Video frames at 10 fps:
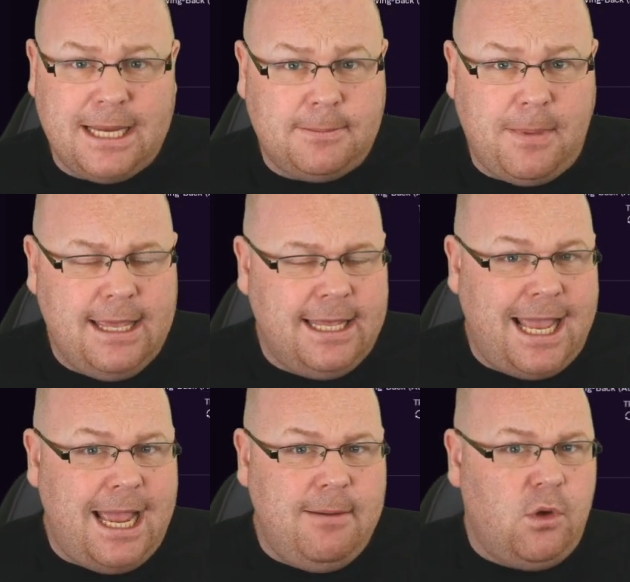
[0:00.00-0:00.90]
the best player that
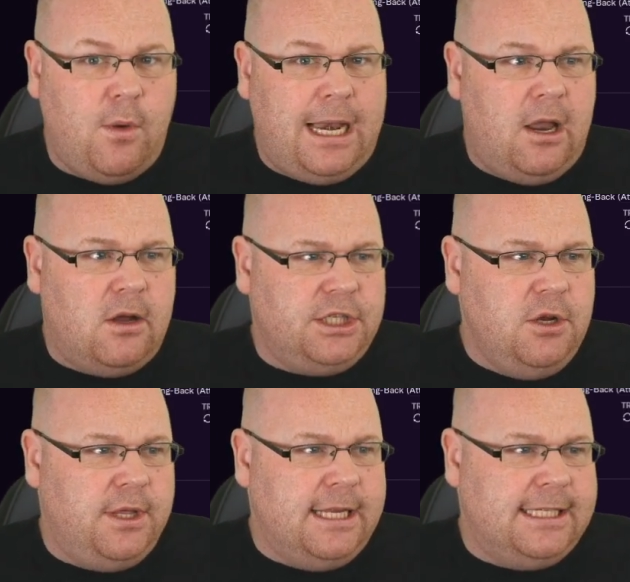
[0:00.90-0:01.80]
came through our last
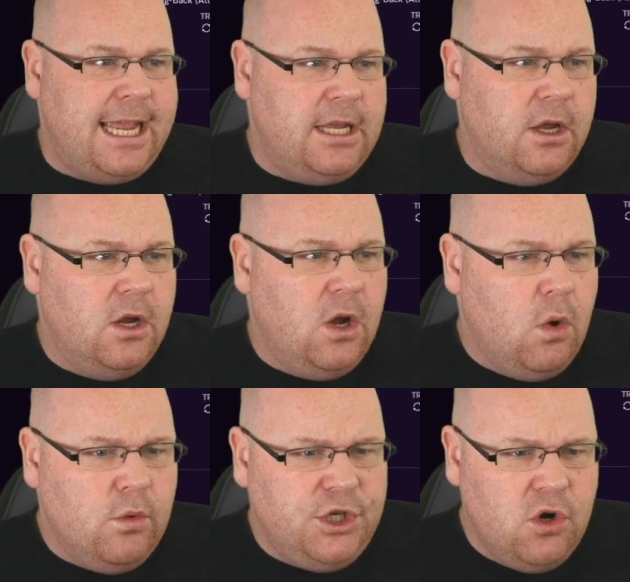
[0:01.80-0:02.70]
youth intake
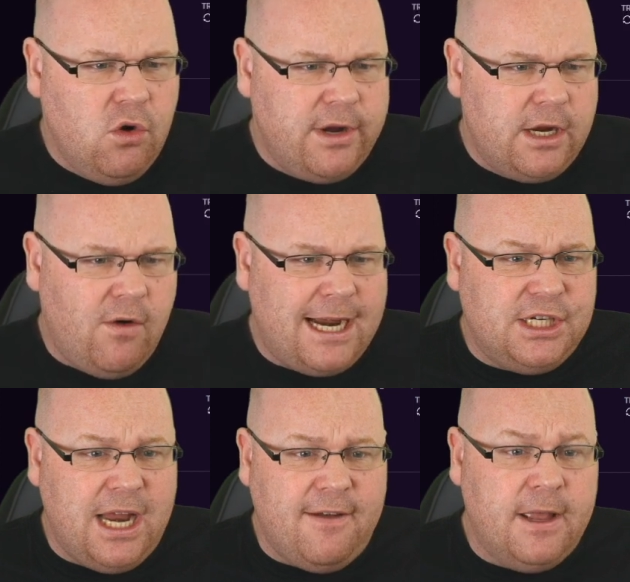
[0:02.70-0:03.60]
was Yuri
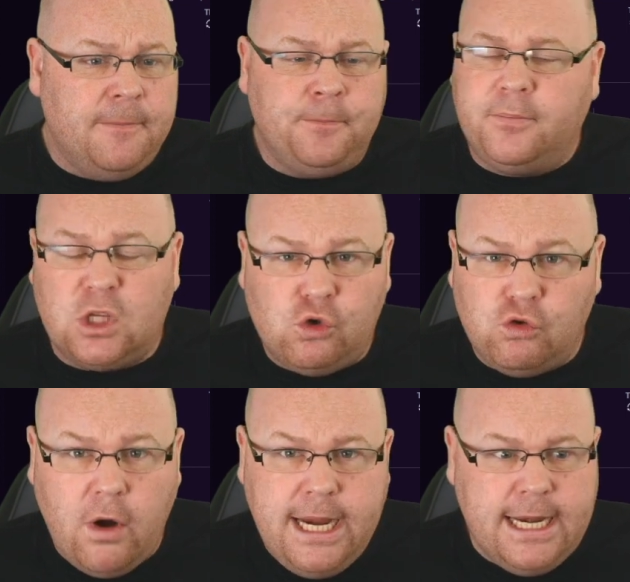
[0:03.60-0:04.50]
Gratchev,
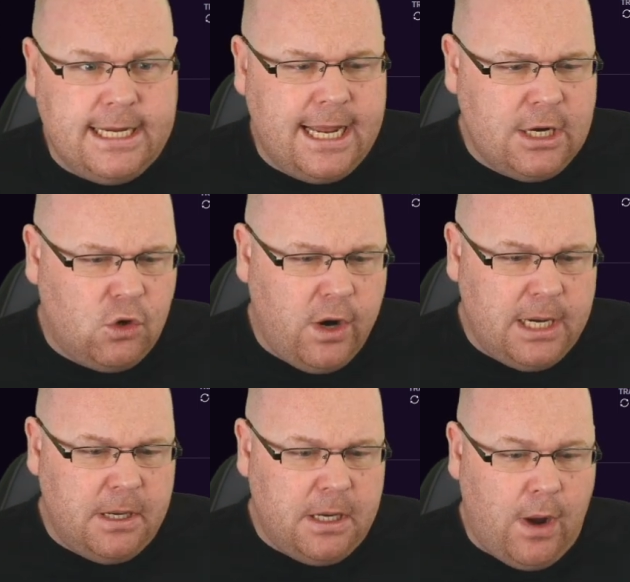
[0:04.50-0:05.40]
training
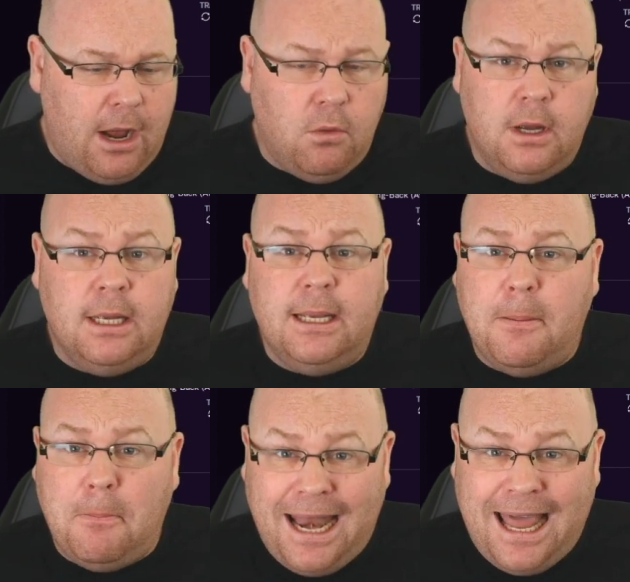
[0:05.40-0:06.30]
incredibly well,
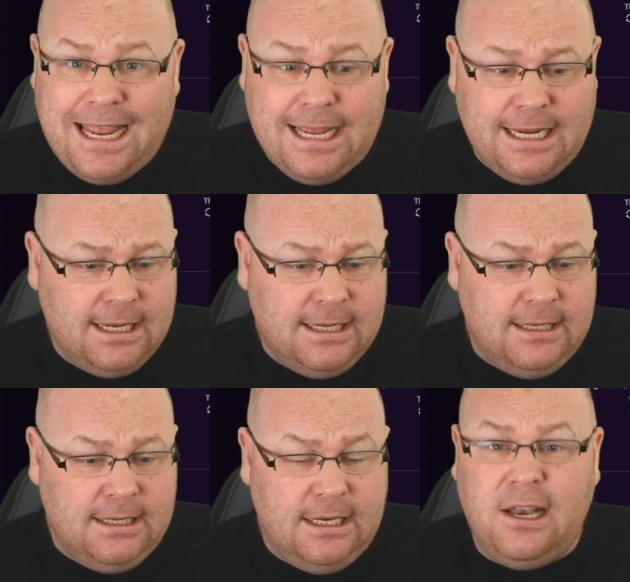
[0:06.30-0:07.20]
playing
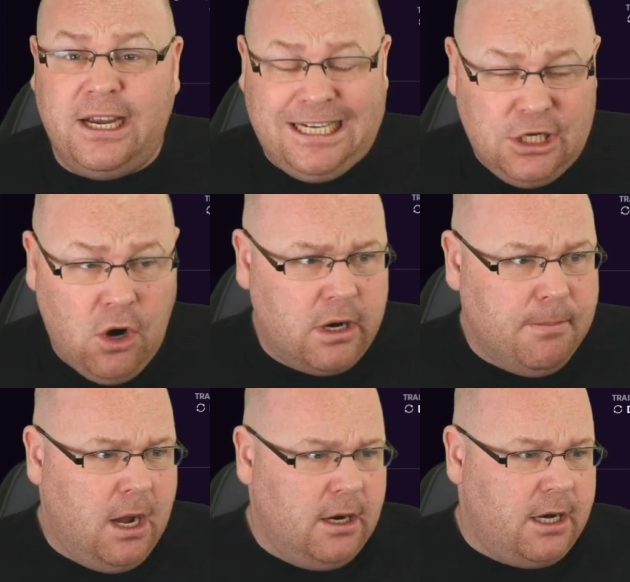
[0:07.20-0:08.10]
like
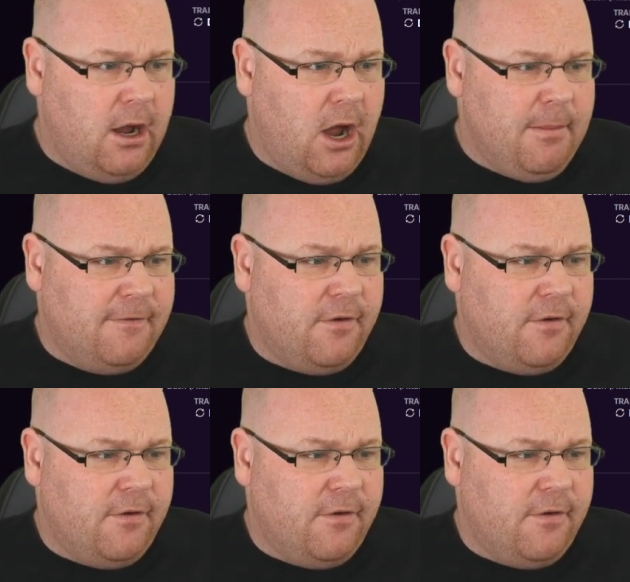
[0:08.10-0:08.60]
dog muck, I'm